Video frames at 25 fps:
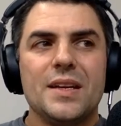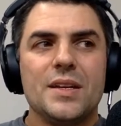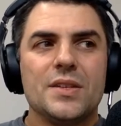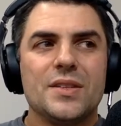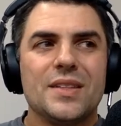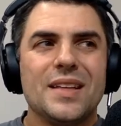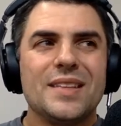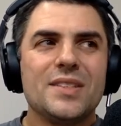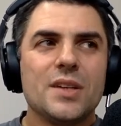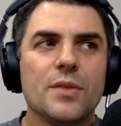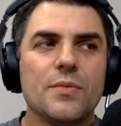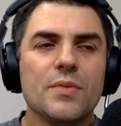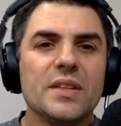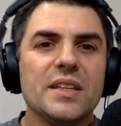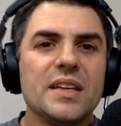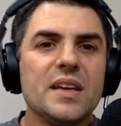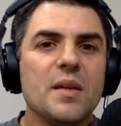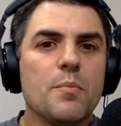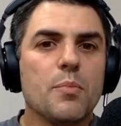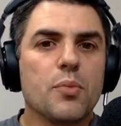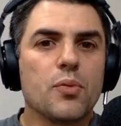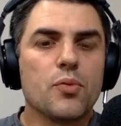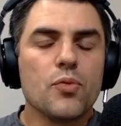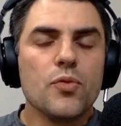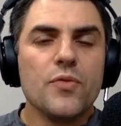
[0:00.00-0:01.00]
That's not really
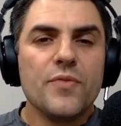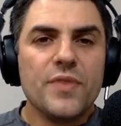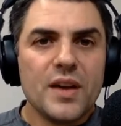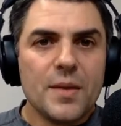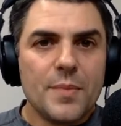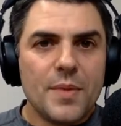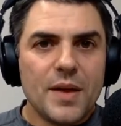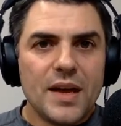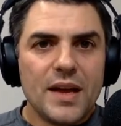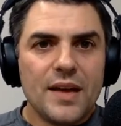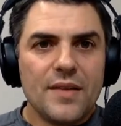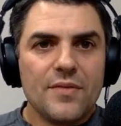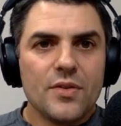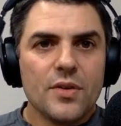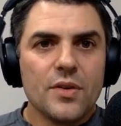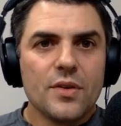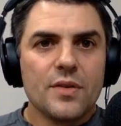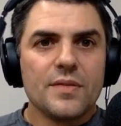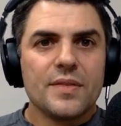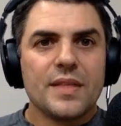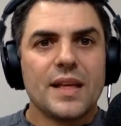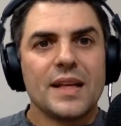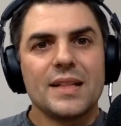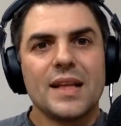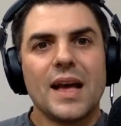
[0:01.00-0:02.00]
improving a behavior.
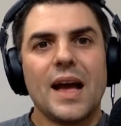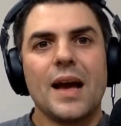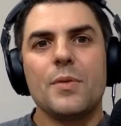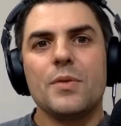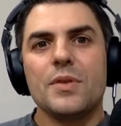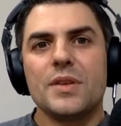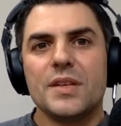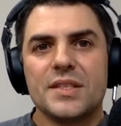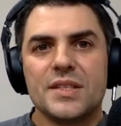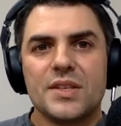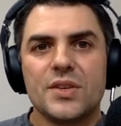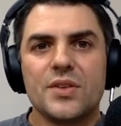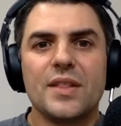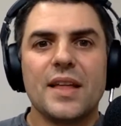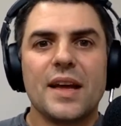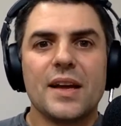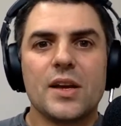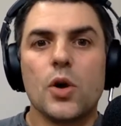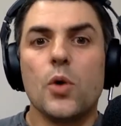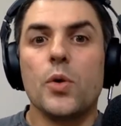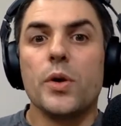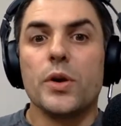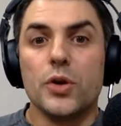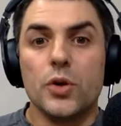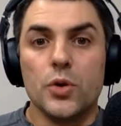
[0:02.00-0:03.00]
That I would consider that
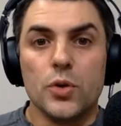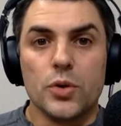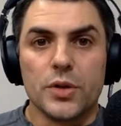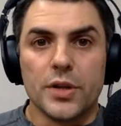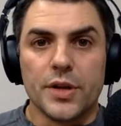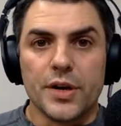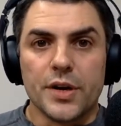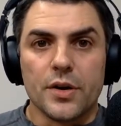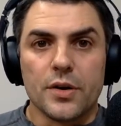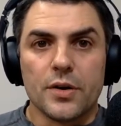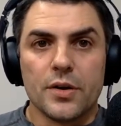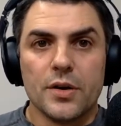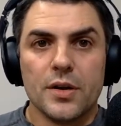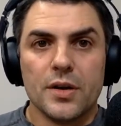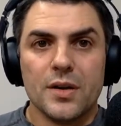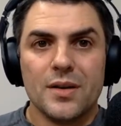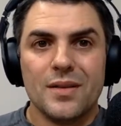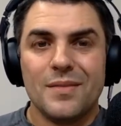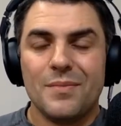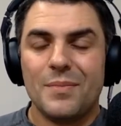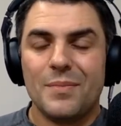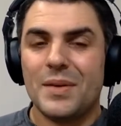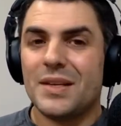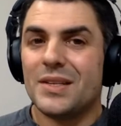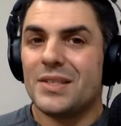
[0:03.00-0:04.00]
going nuclear.
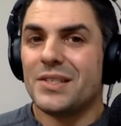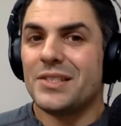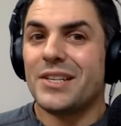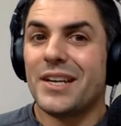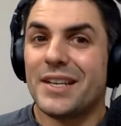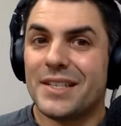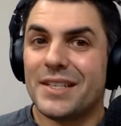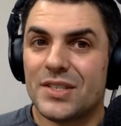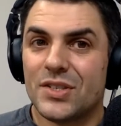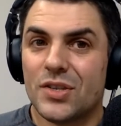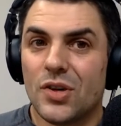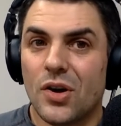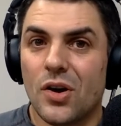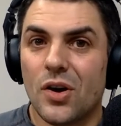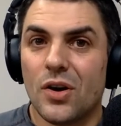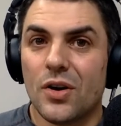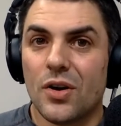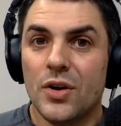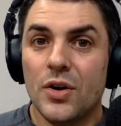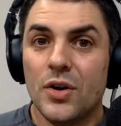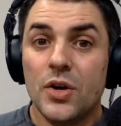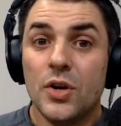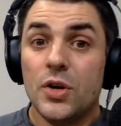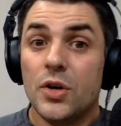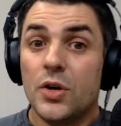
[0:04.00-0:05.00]
Because chances are
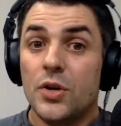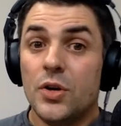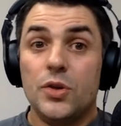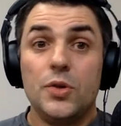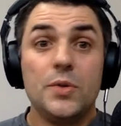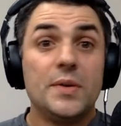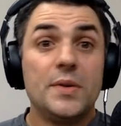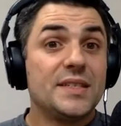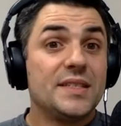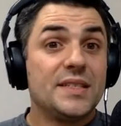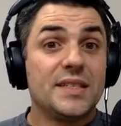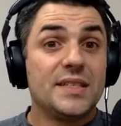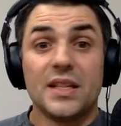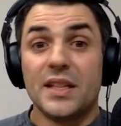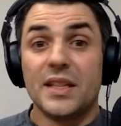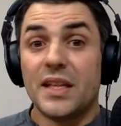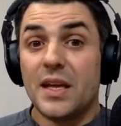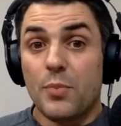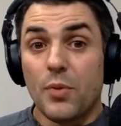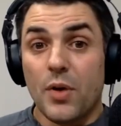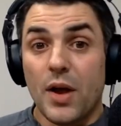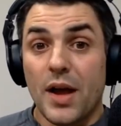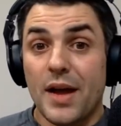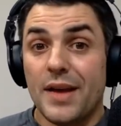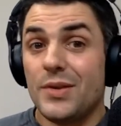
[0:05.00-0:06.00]
you can still eat
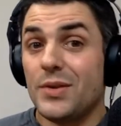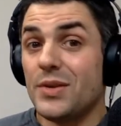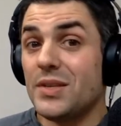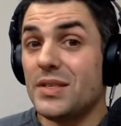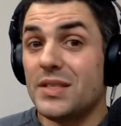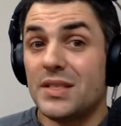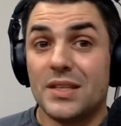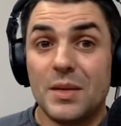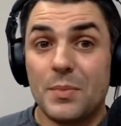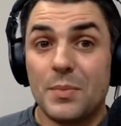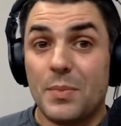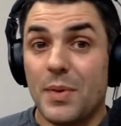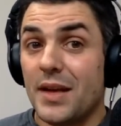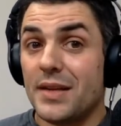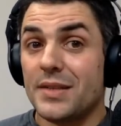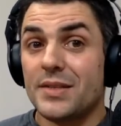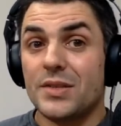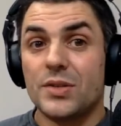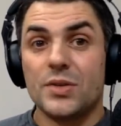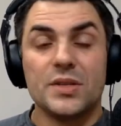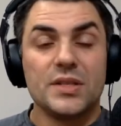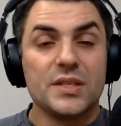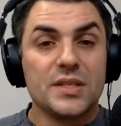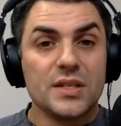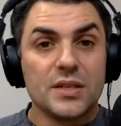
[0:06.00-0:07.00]
bread, you can still eat pasta,
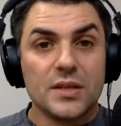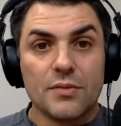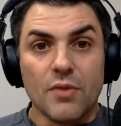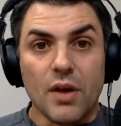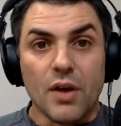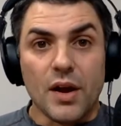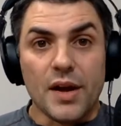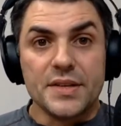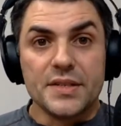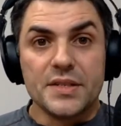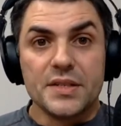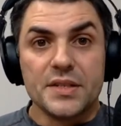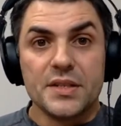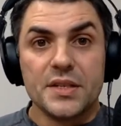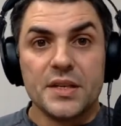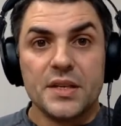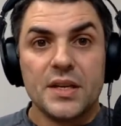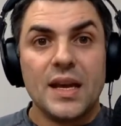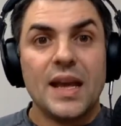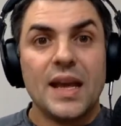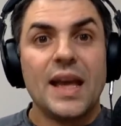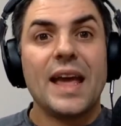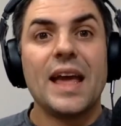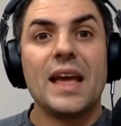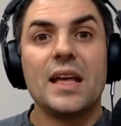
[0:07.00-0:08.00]
you can still eat rice,
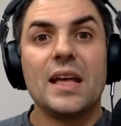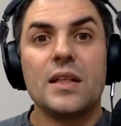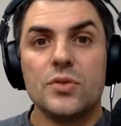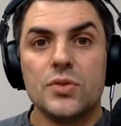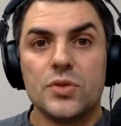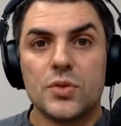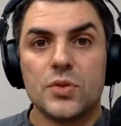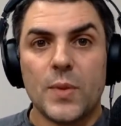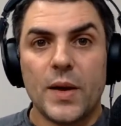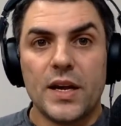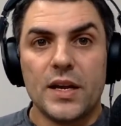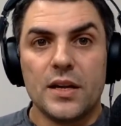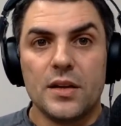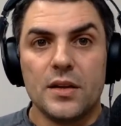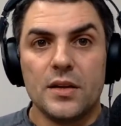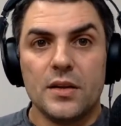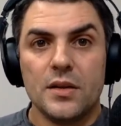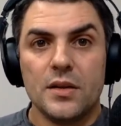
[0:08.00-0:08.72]
and lose weight.